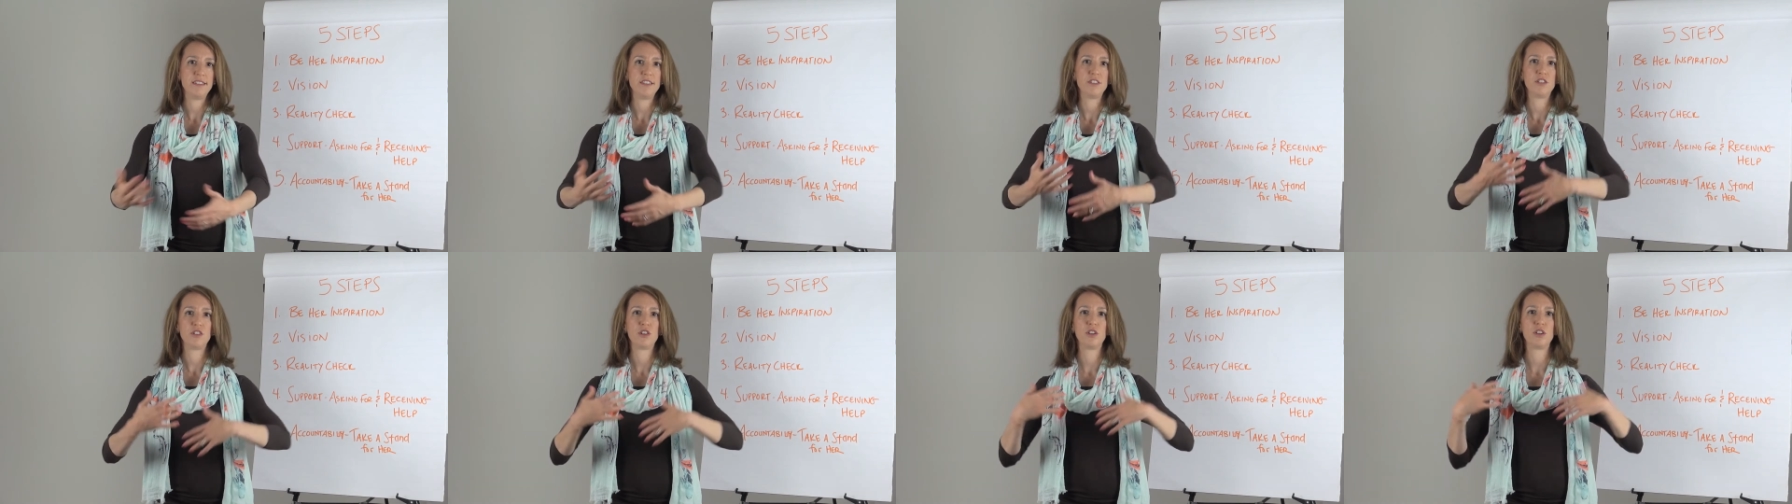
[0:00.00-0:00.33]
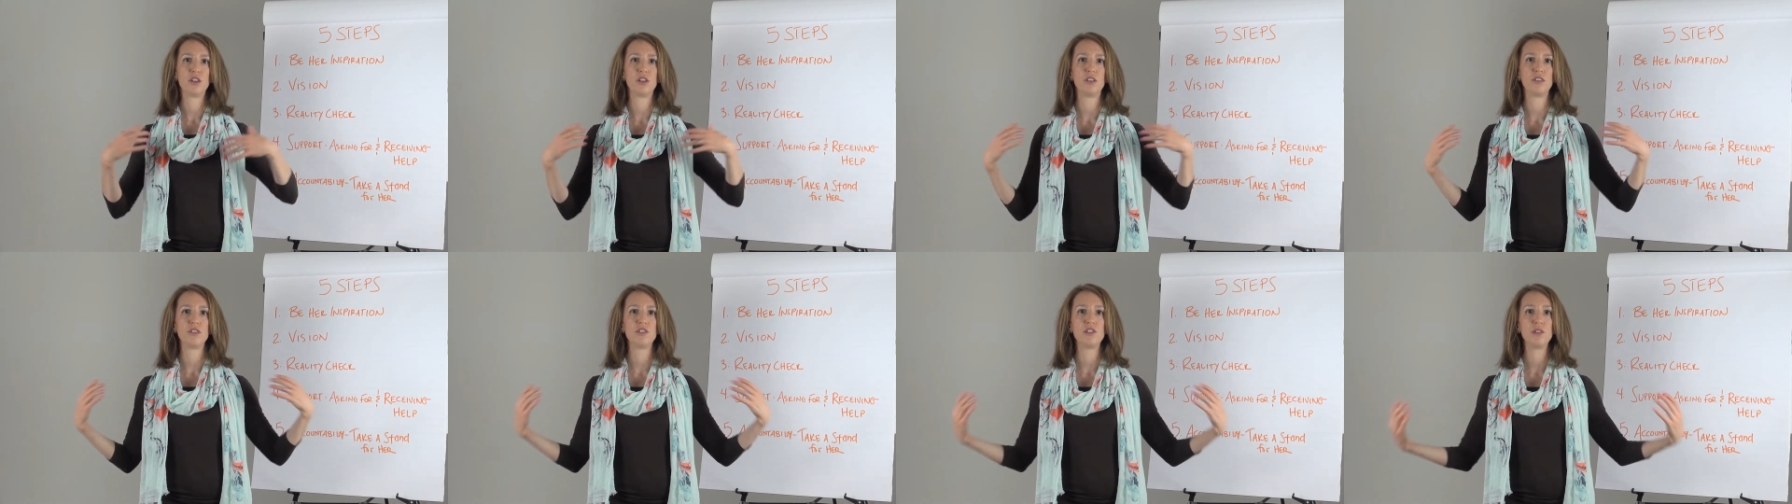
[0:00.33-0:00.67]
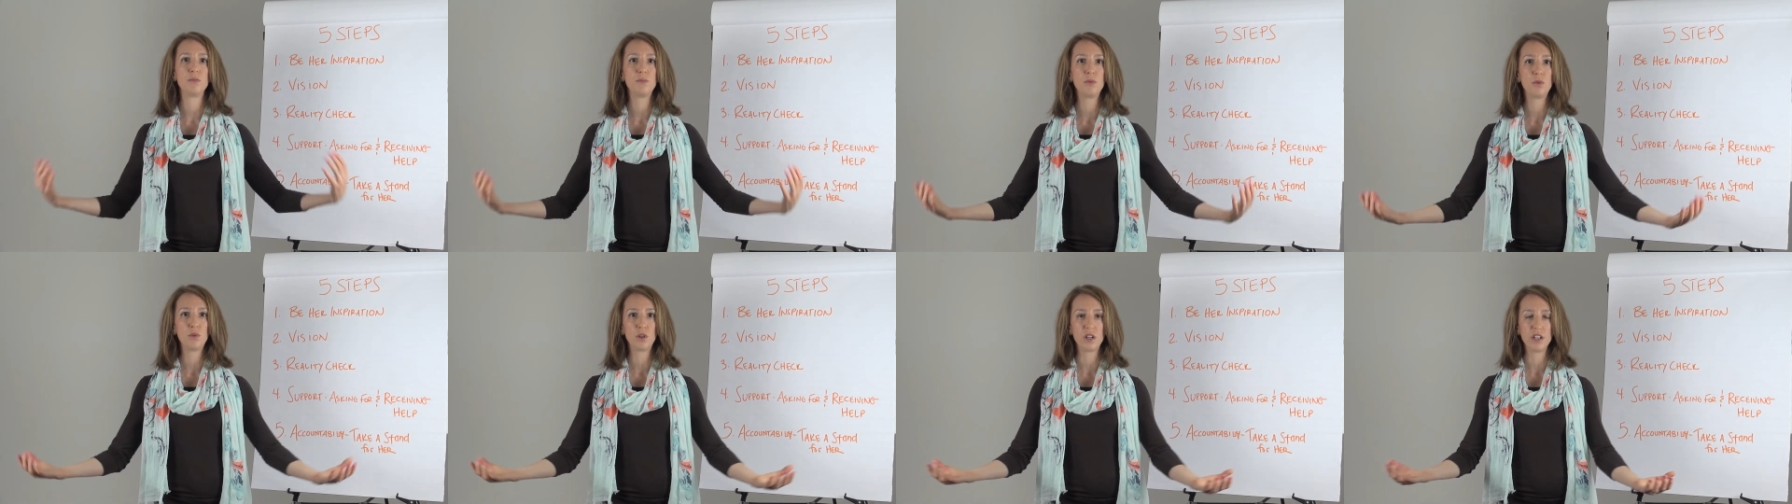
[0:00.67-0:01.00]
in her
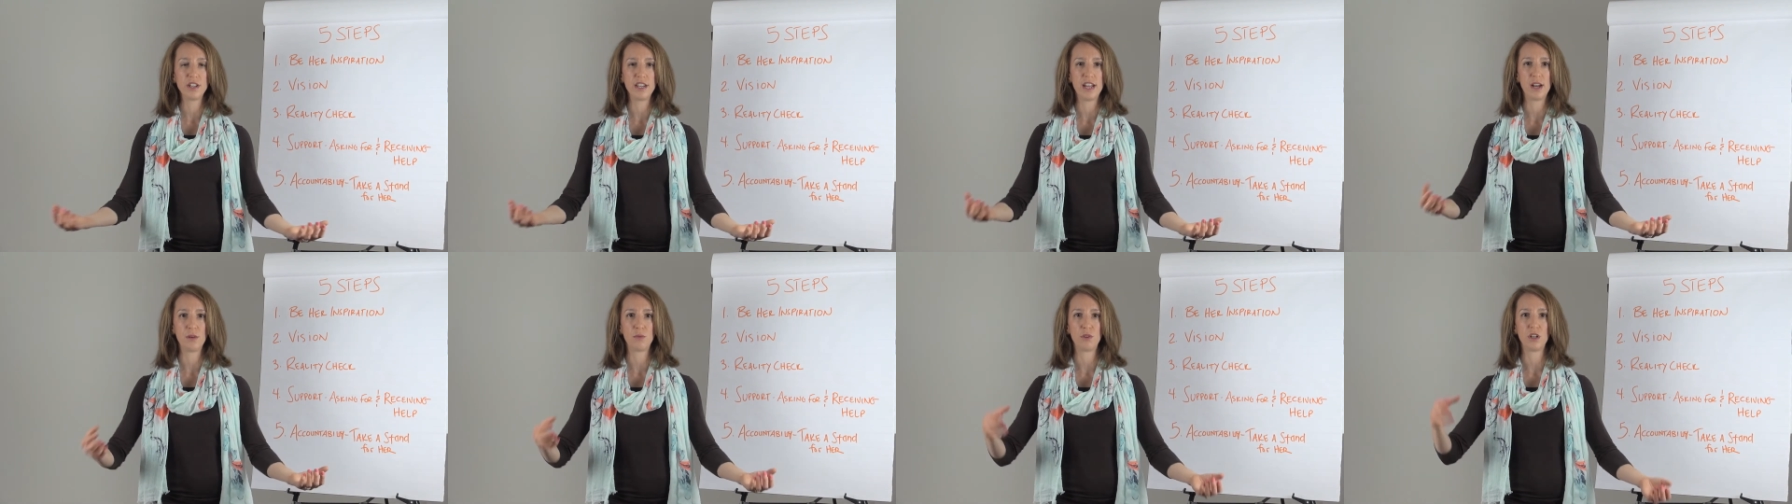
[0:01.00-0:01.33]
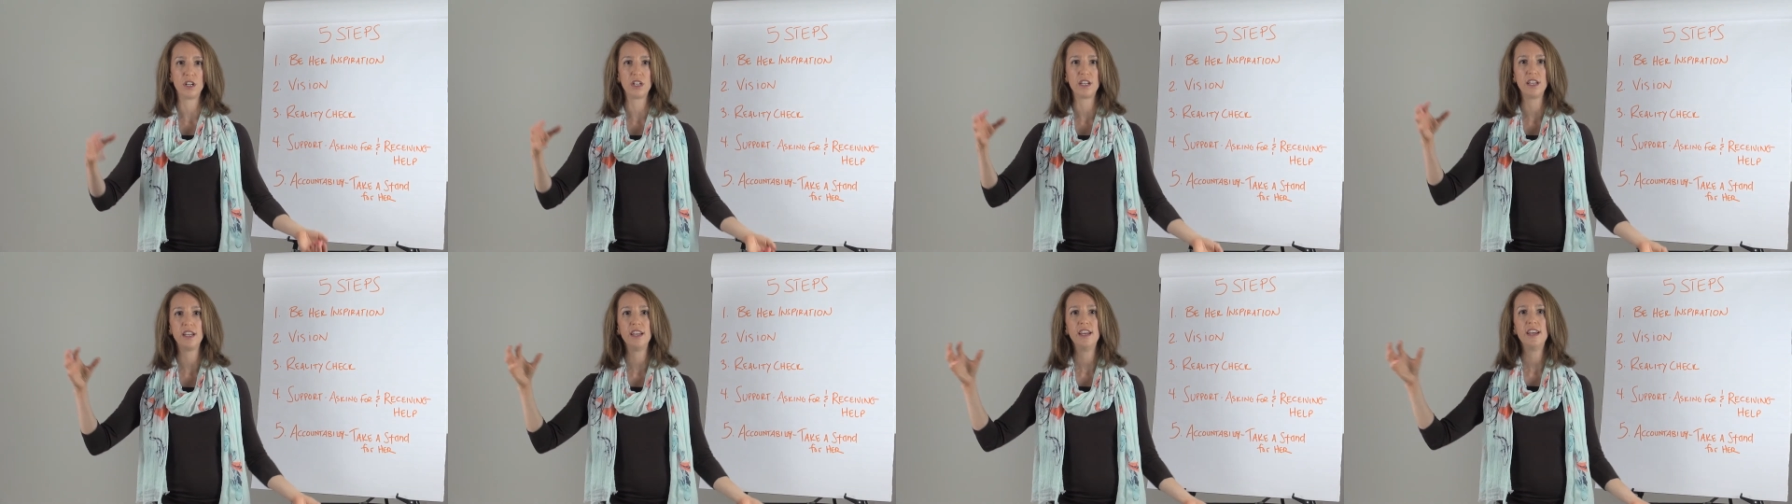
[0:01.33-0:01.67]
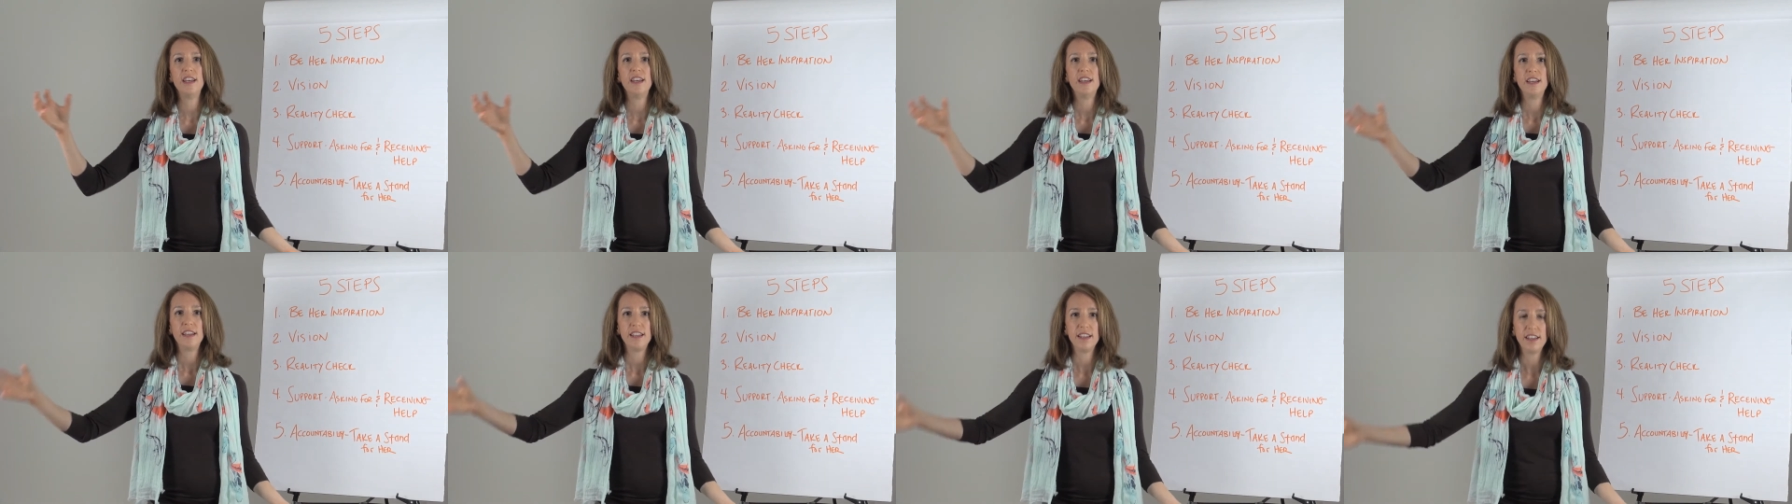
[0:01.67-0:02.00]
support network
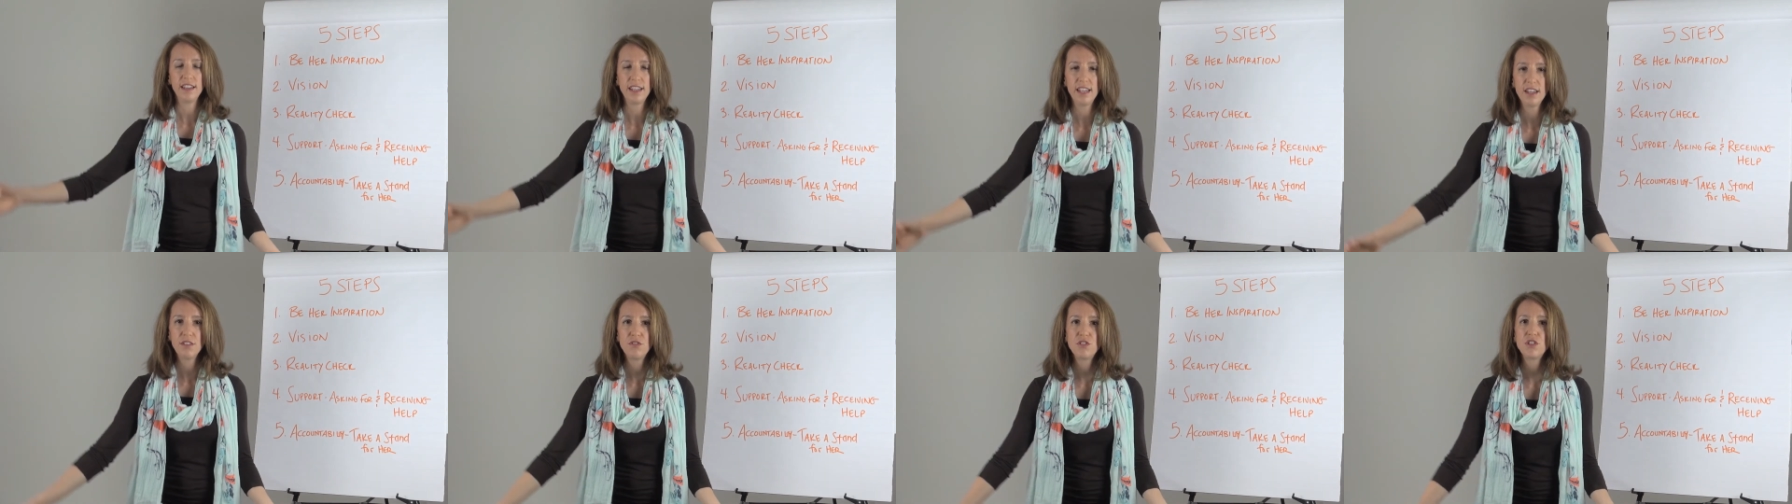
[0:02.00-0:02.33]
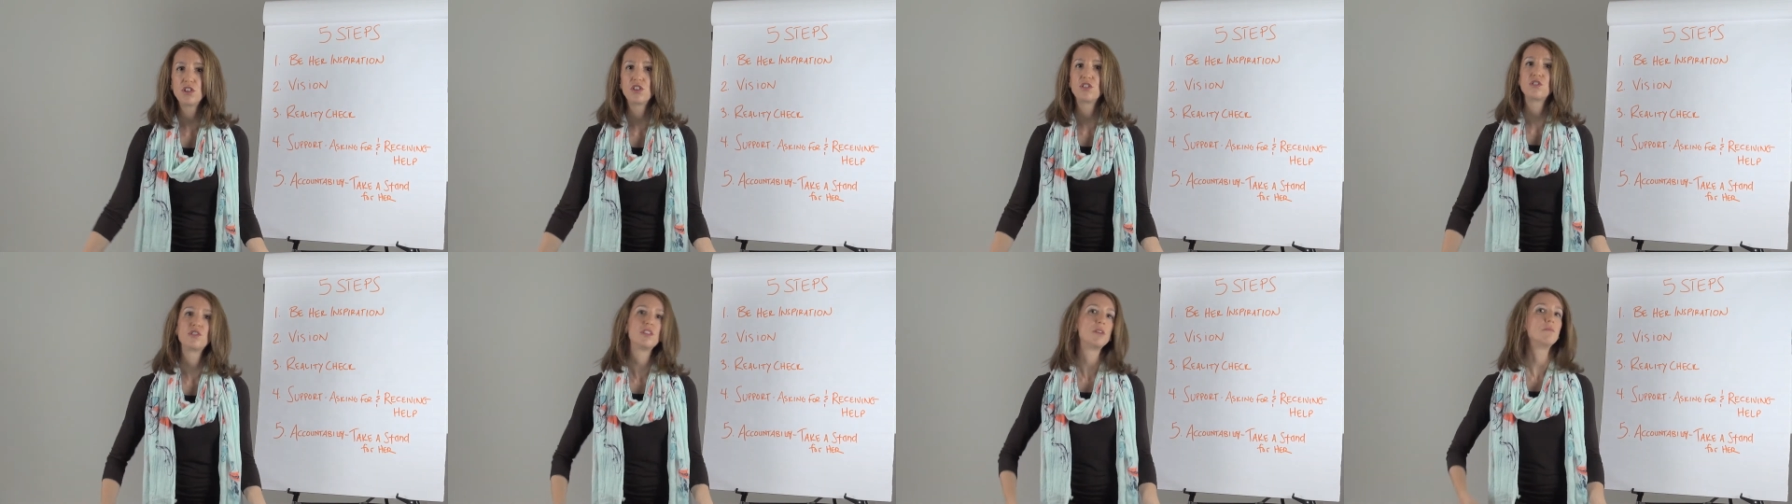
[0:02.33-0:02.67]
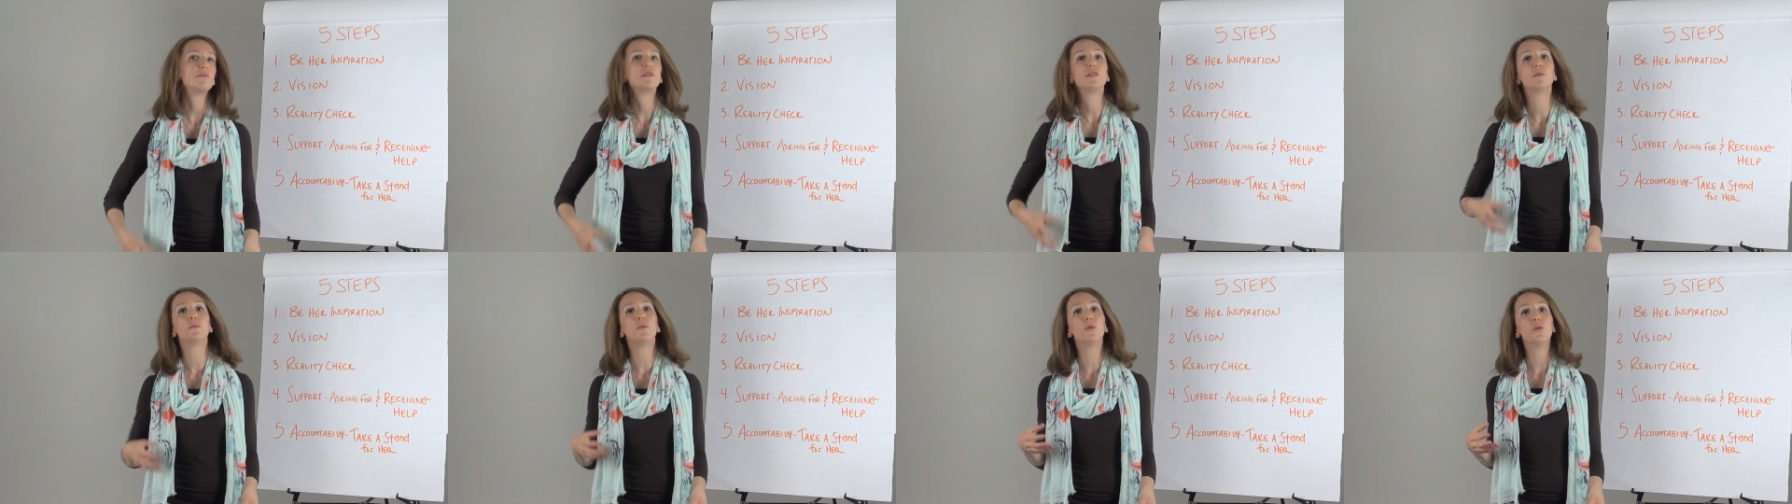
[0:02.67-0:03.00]
gives her some
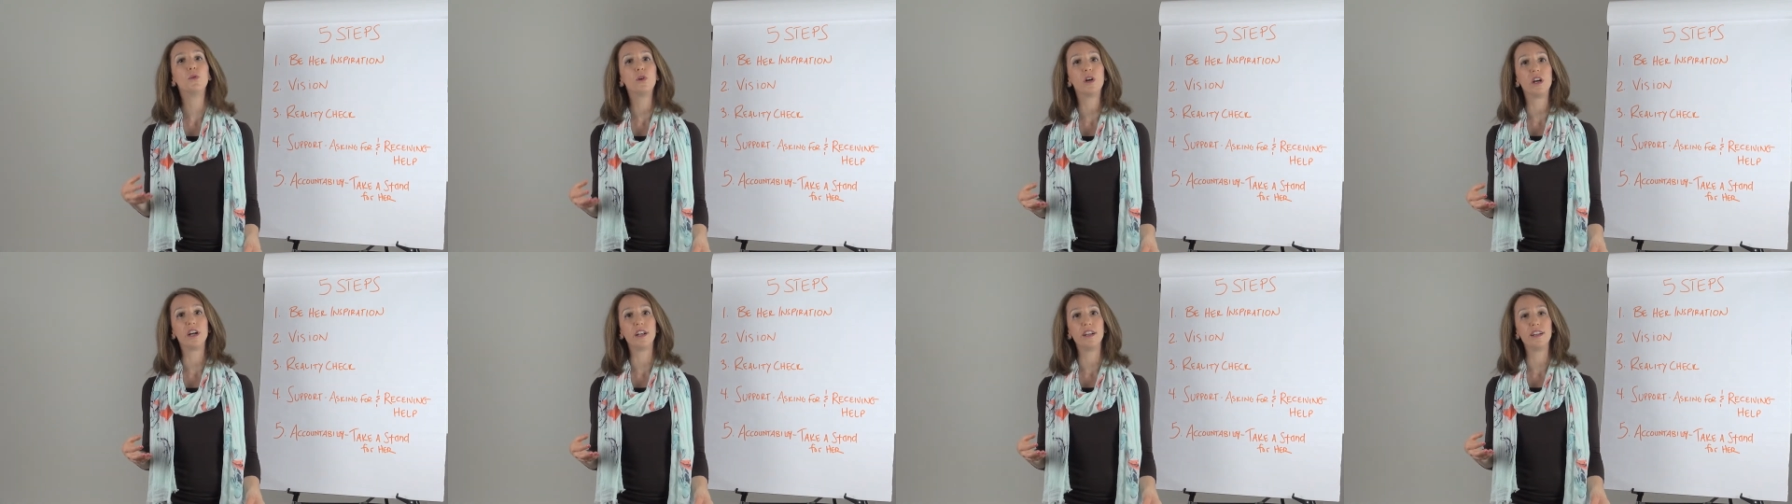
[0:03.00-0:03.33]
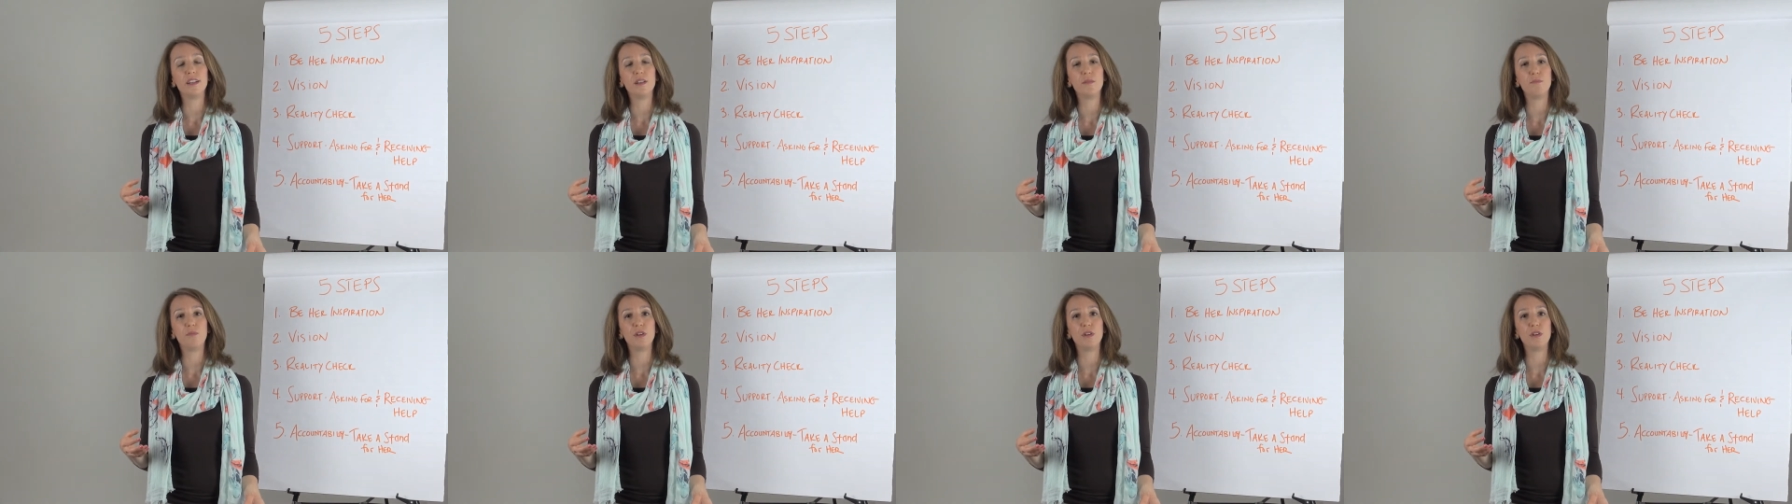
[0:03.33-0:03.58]
support.